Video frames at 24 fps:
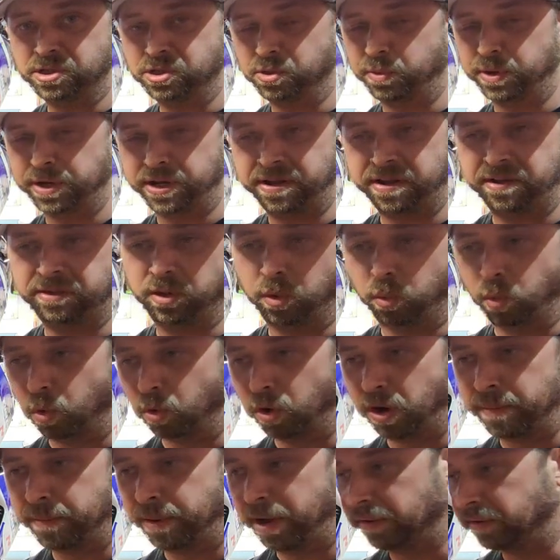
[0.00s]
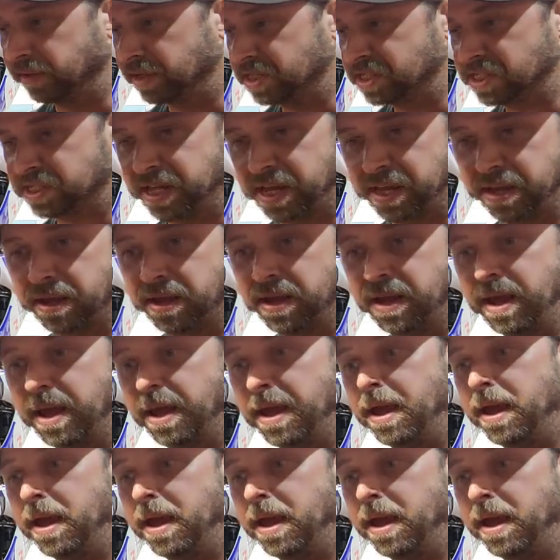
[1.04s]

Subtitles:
So we didn't have to worry about this thing